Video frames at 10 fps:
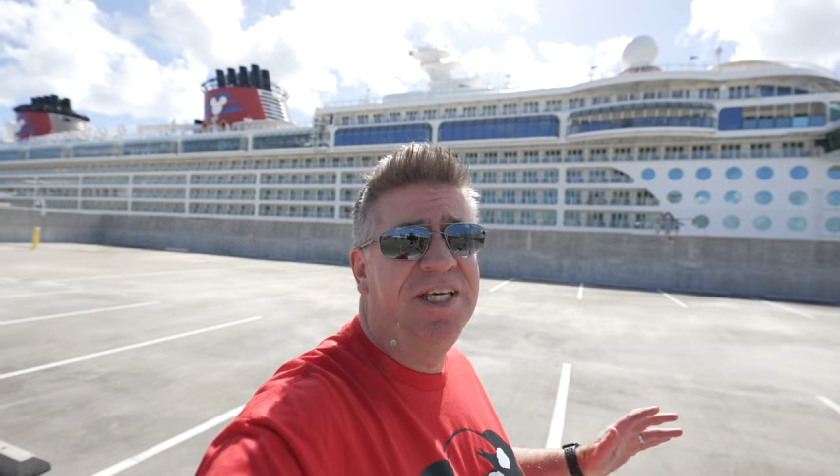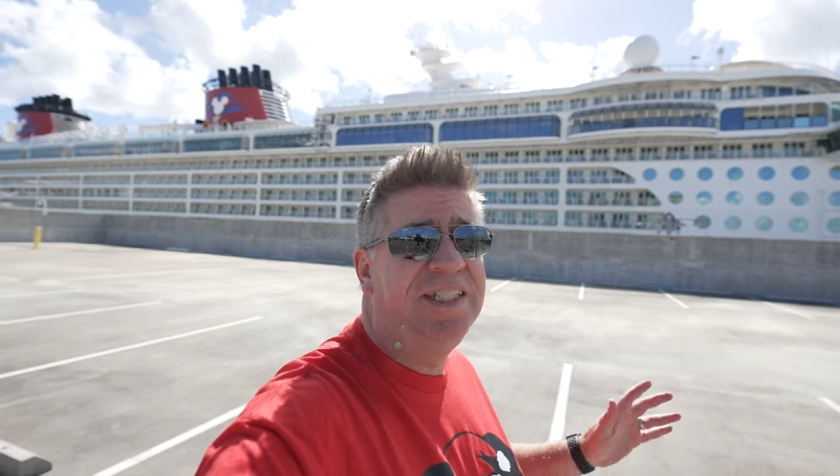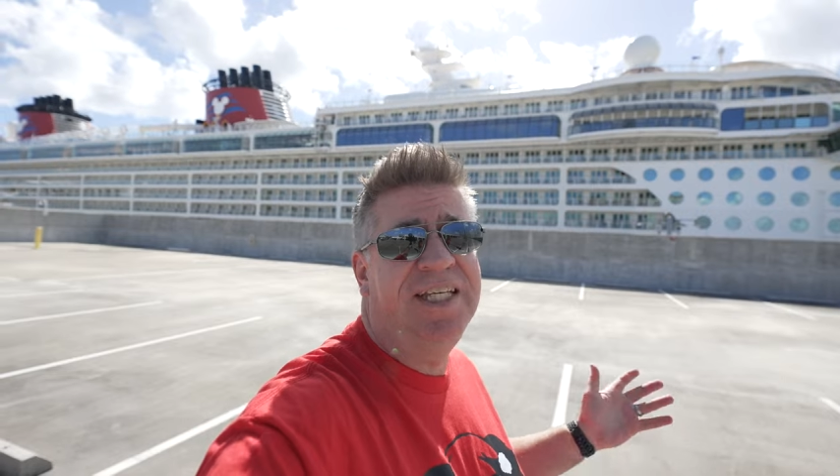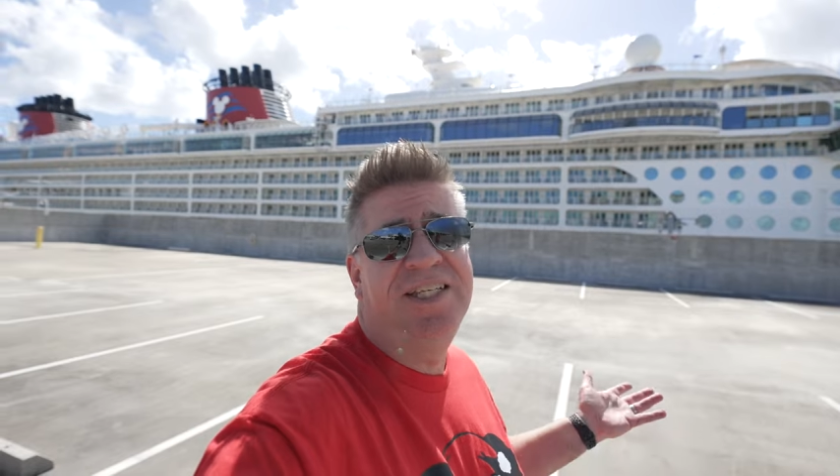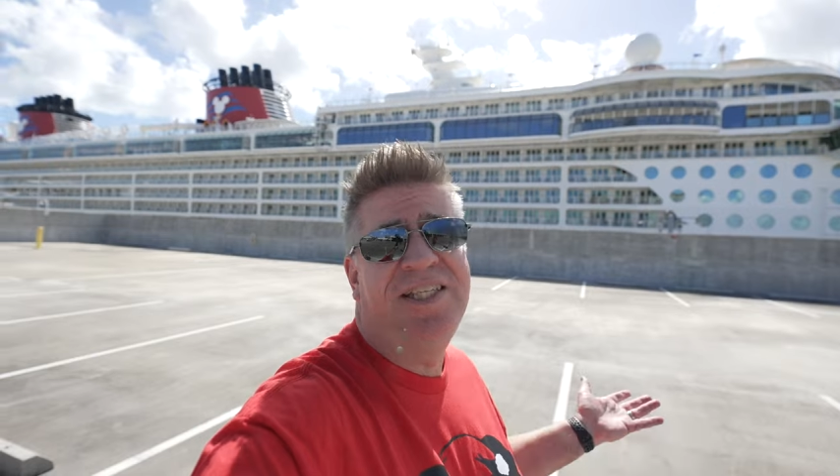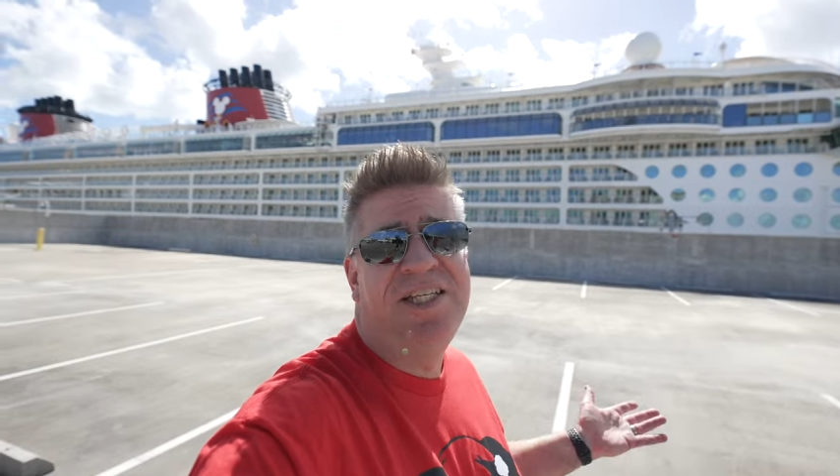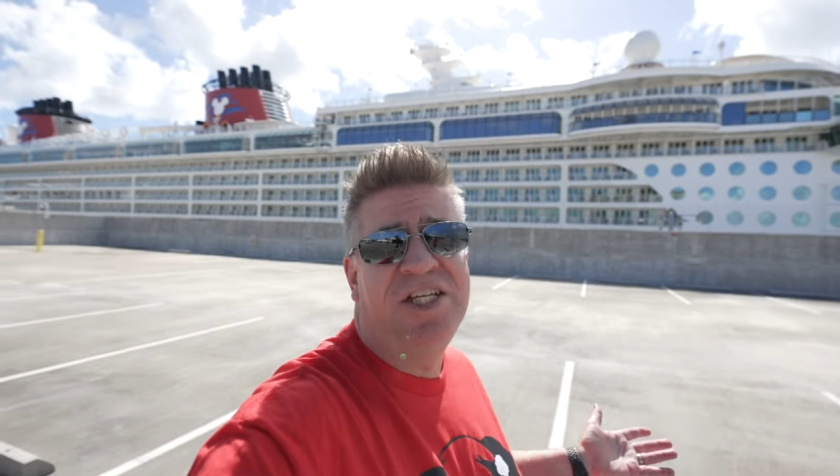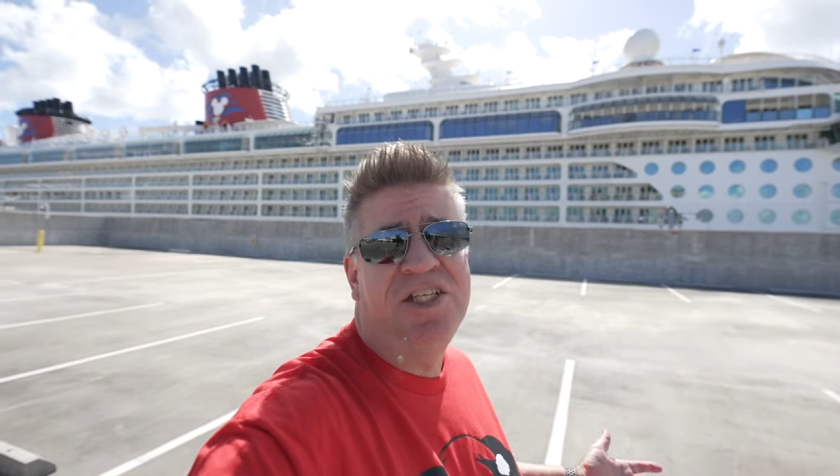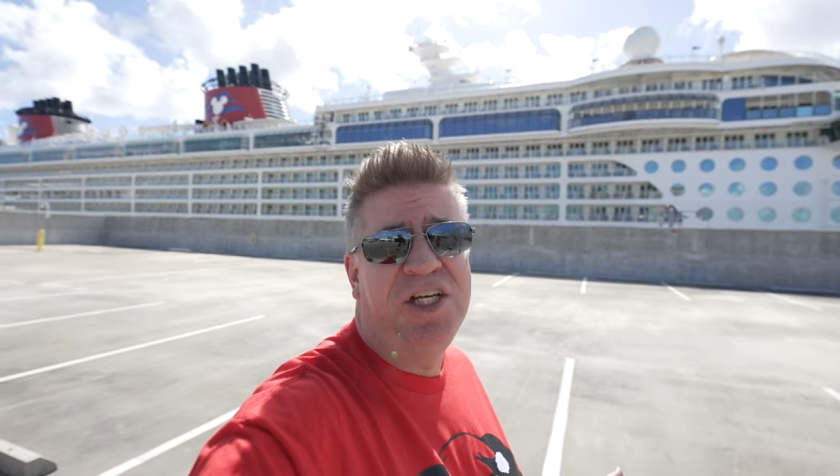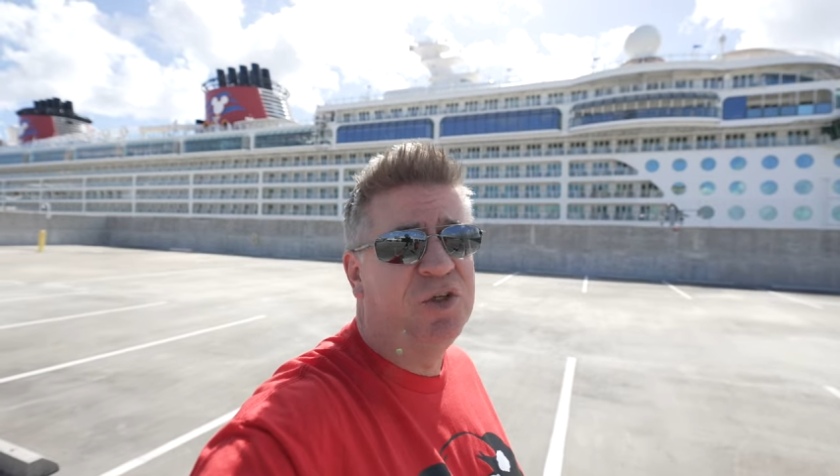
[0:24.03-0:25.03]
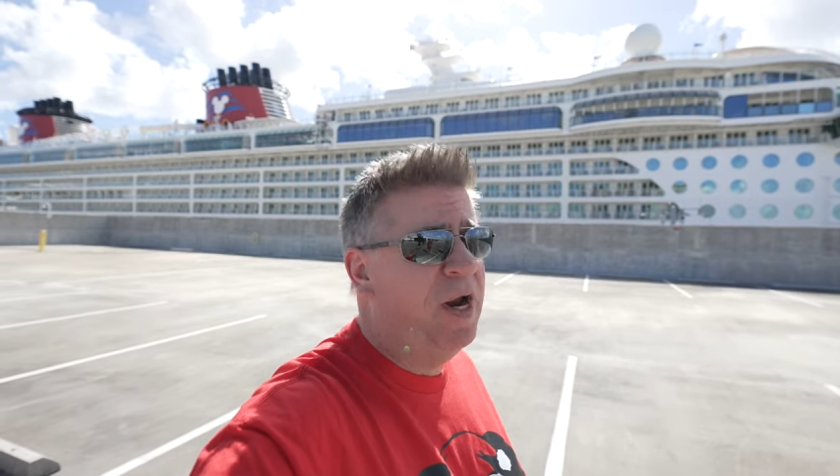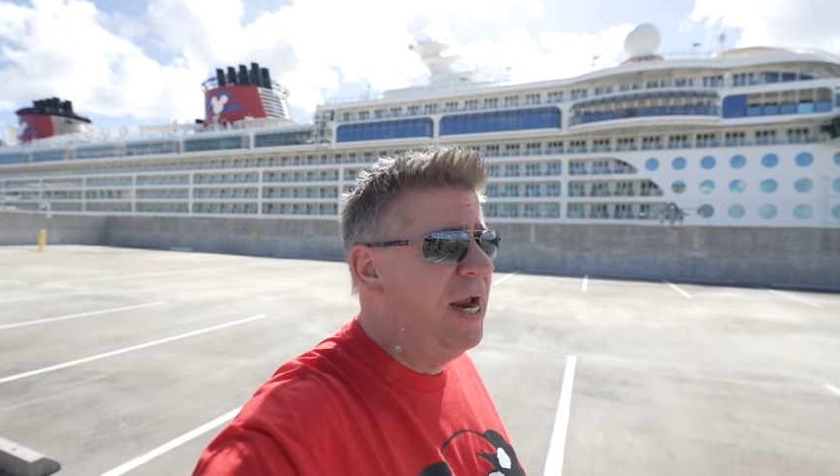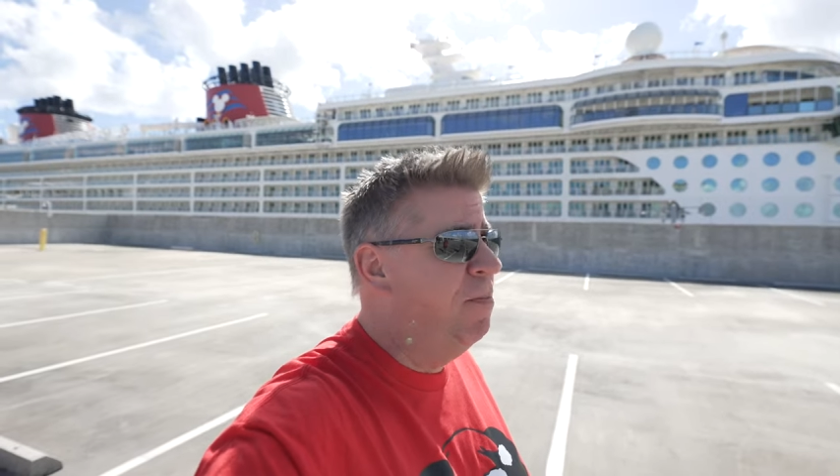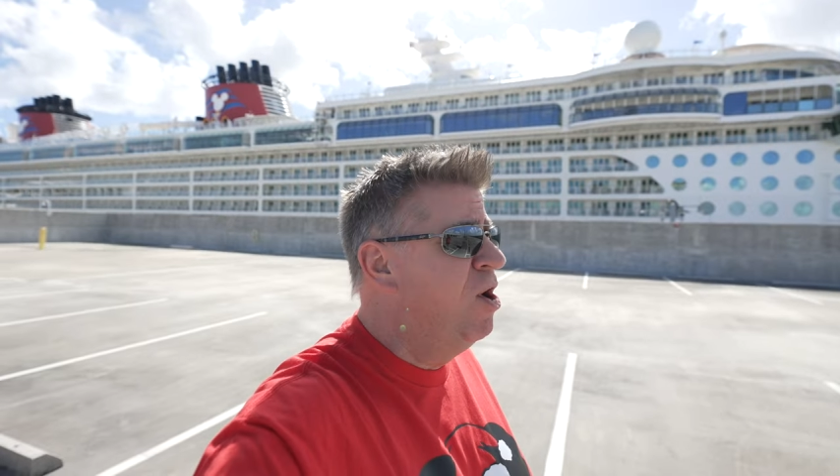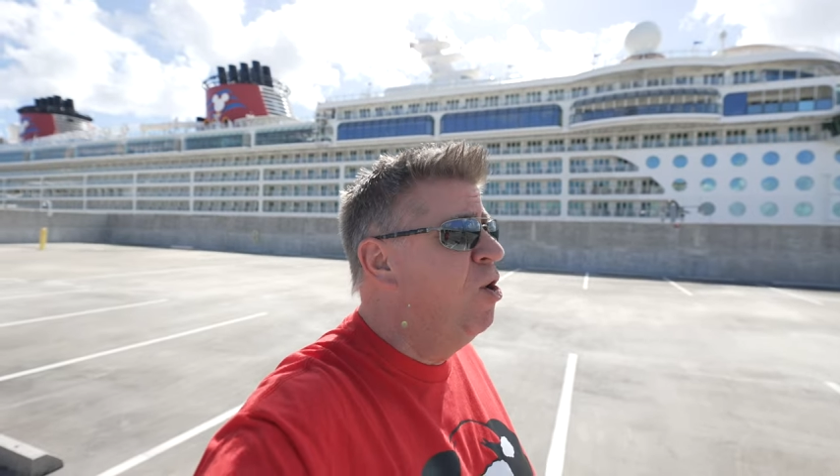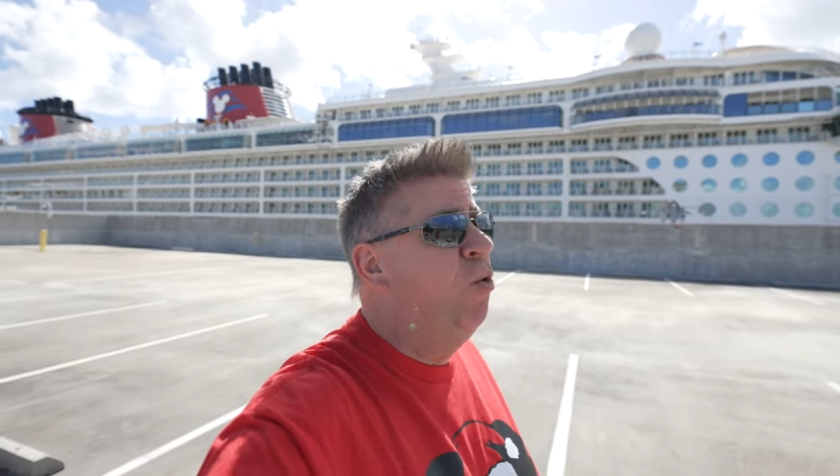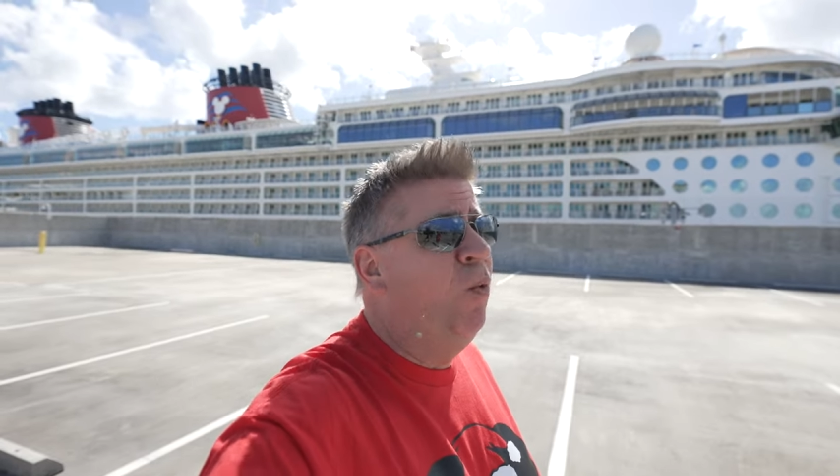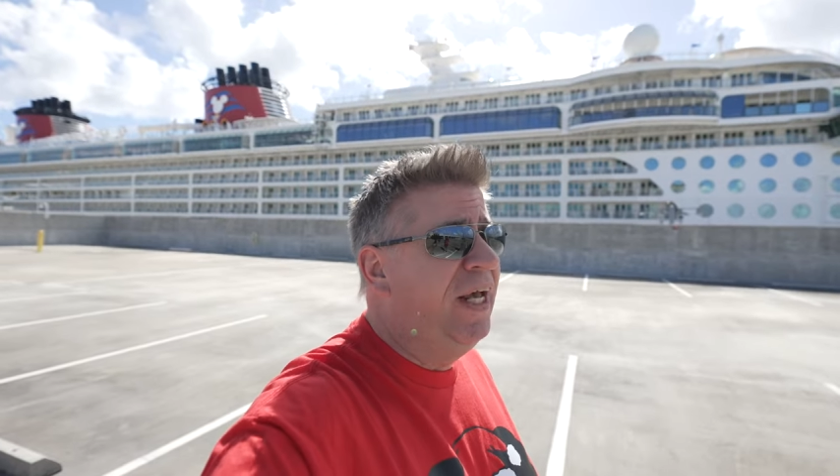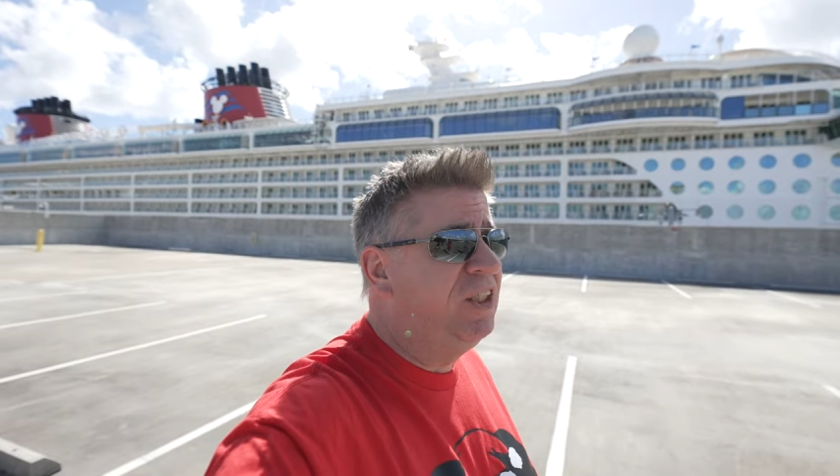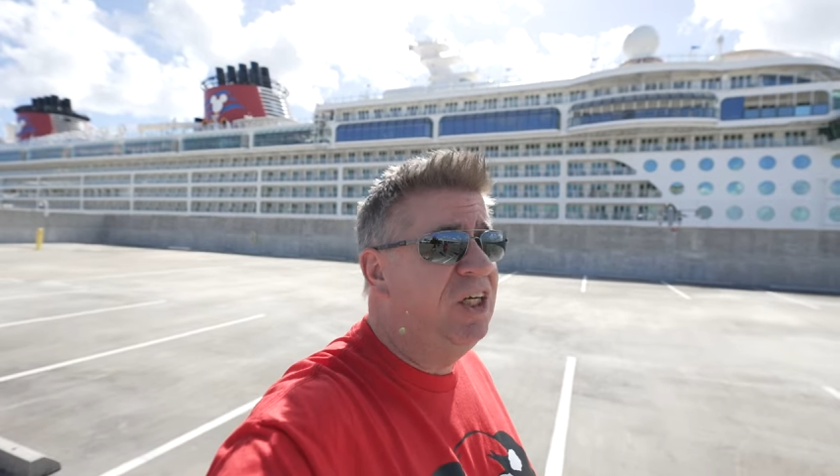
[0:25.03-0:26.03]
this is the Disney Dream,
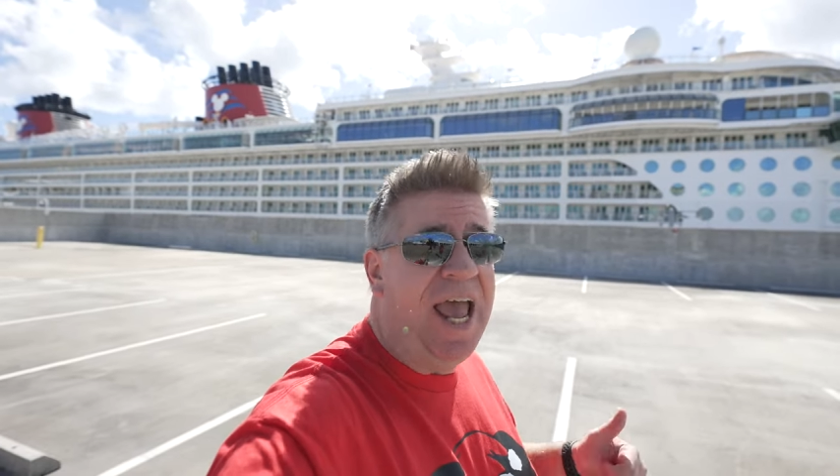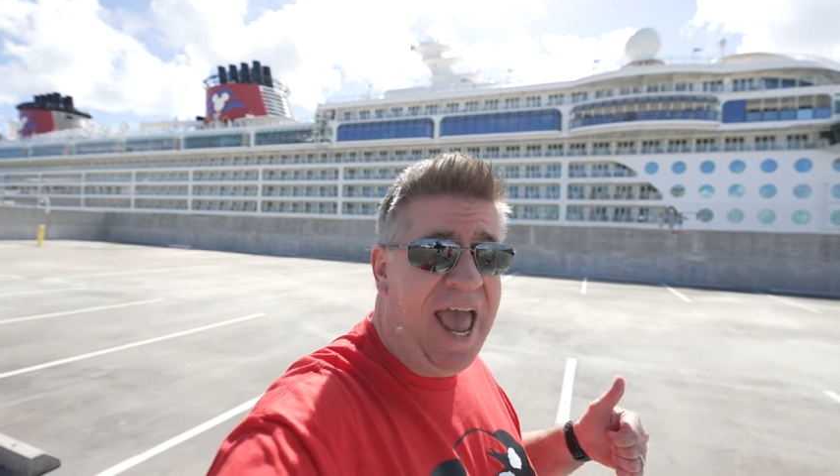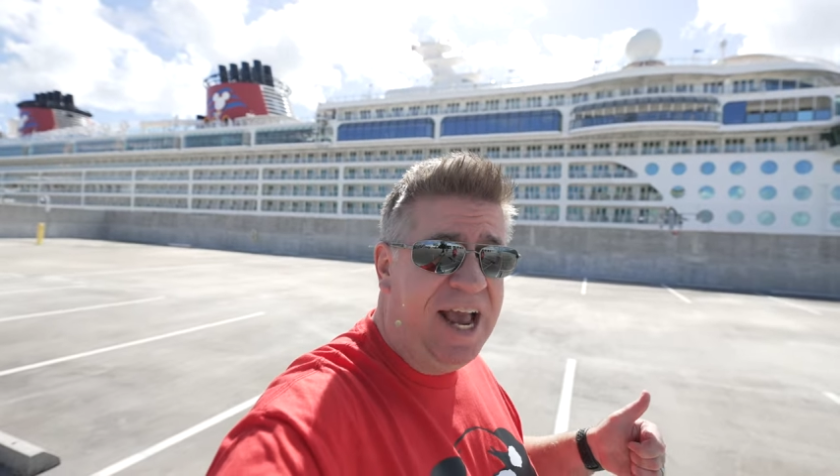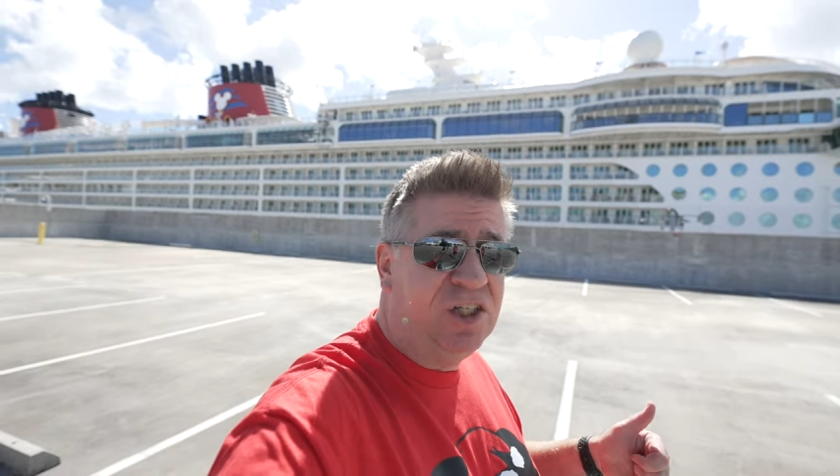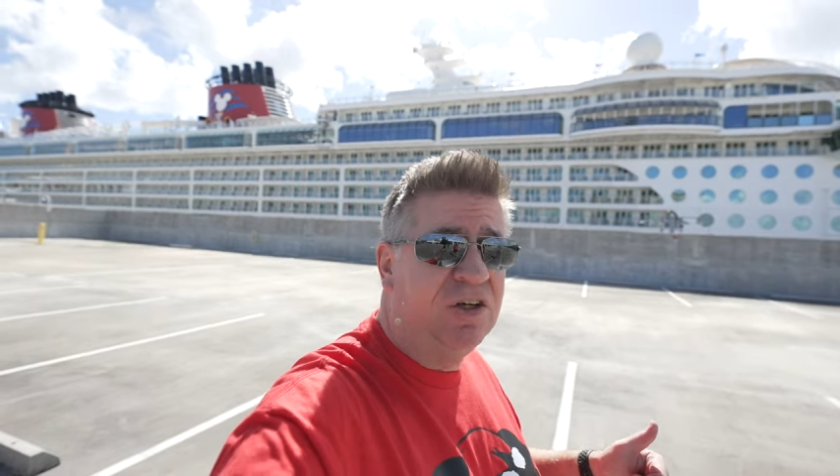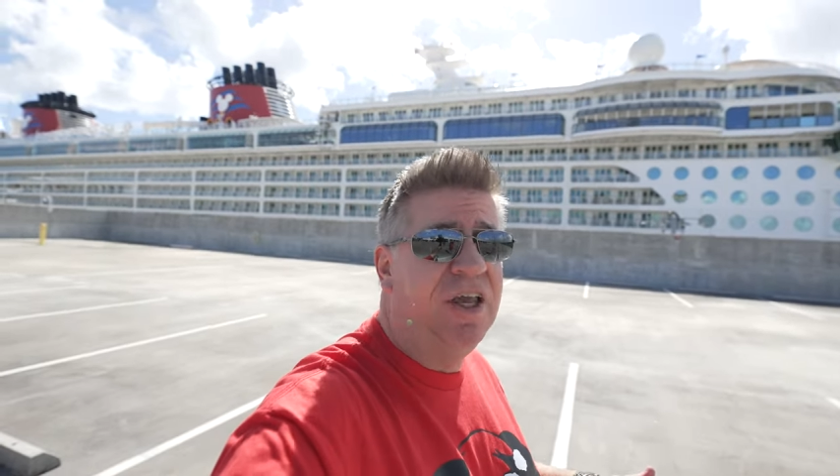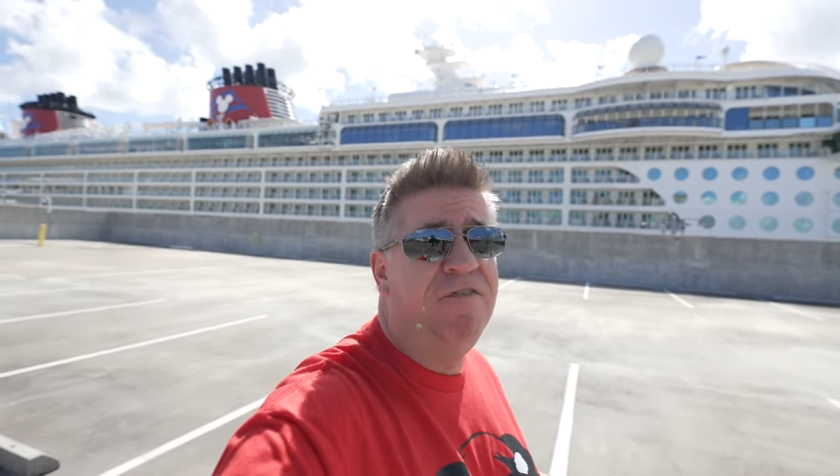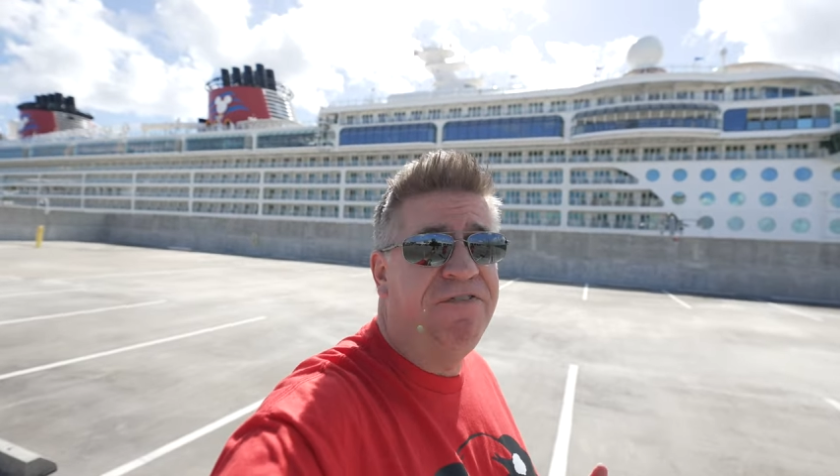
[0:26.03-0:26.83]
which actually